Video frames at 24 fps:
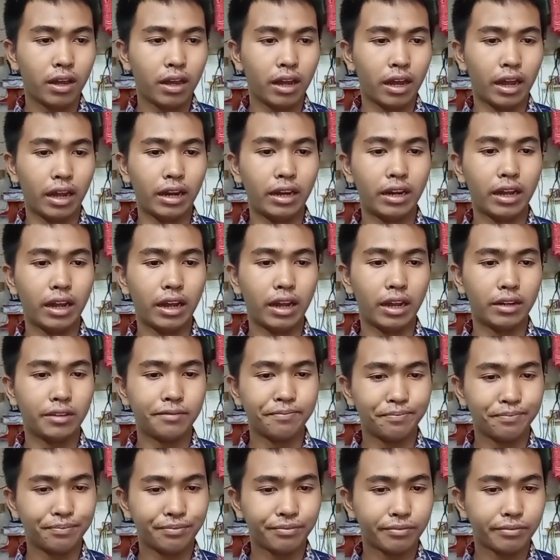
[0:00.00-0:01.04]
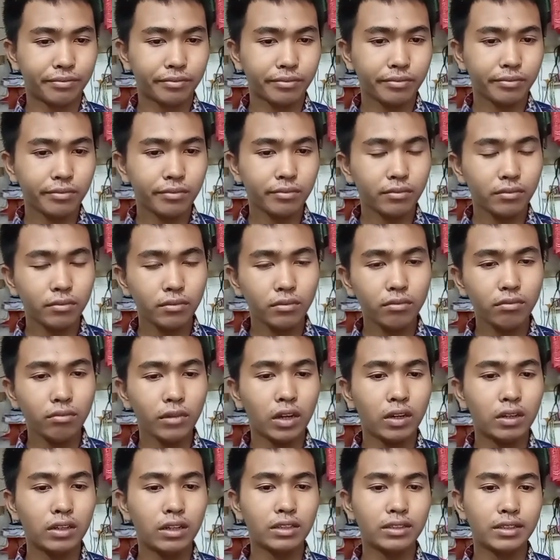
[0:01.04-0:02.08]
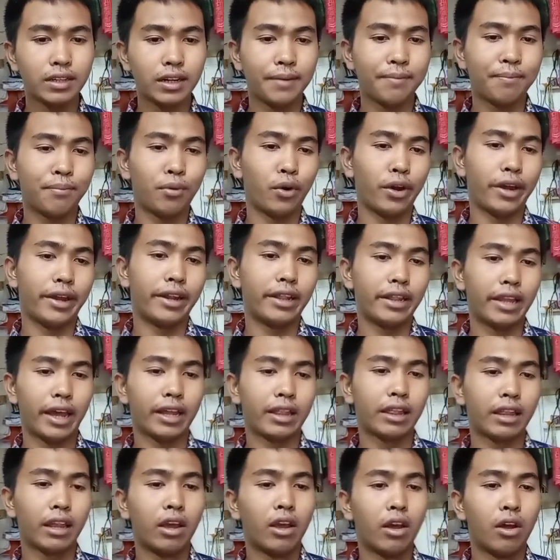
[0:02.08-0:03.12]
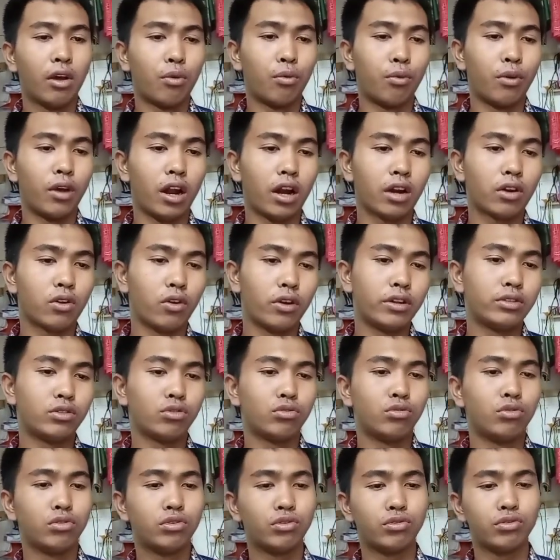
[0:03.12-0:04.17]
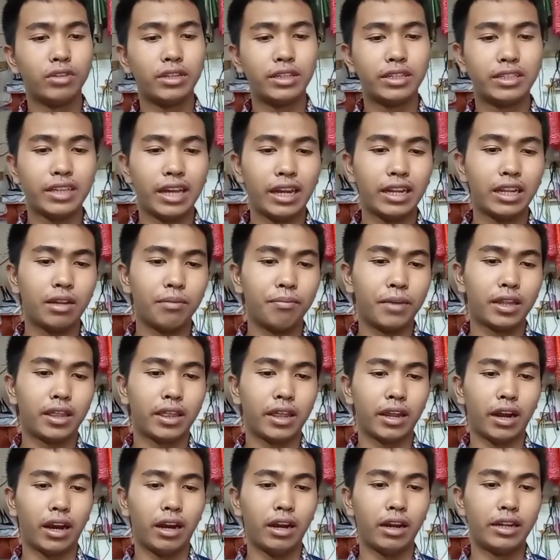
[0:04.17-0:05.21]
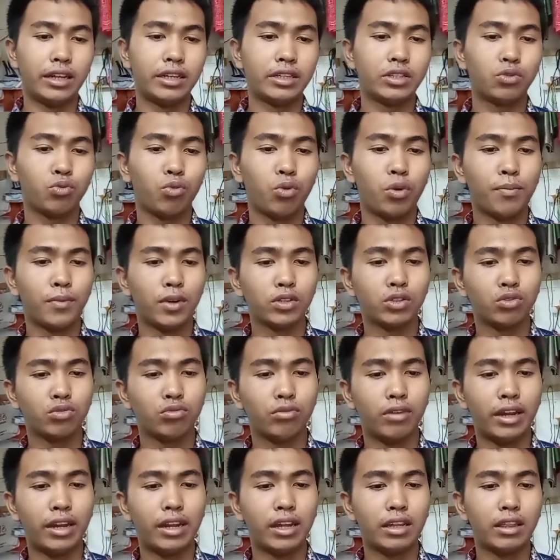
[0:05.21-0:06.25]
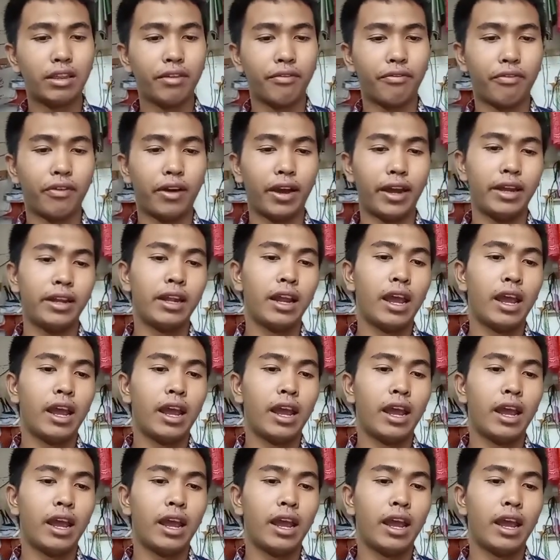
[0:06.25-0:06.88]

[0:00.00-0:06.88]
And then the third point that we are going to do to design the material is we must to identify